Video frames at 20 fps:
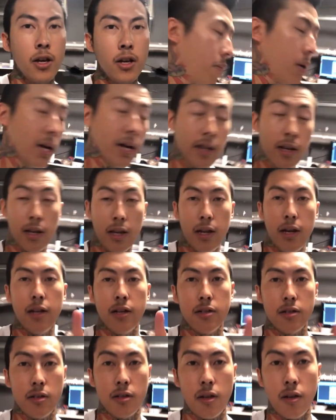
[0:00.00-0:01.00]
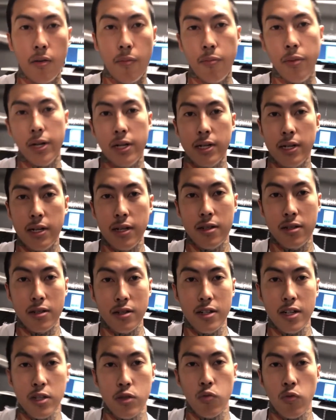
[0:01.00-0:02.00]
But it is but it
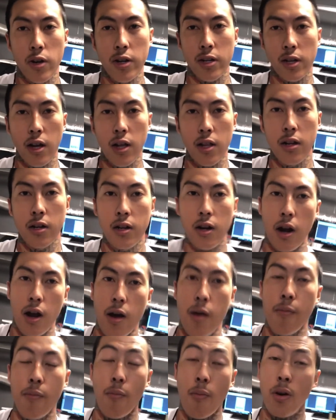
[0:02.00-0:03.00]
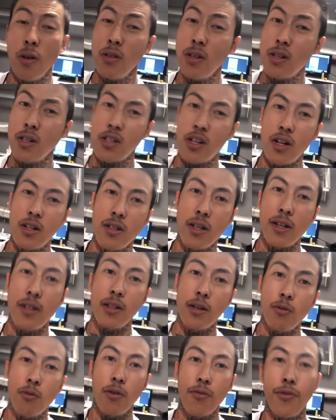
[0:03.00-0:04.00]
is just one color. Um, most of the shirts I
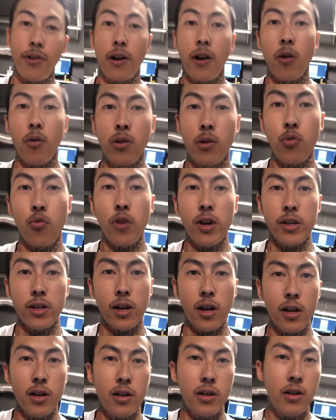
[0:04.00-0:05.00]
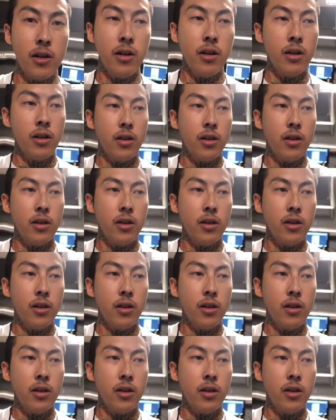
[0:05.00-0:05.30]
deal with are only one color.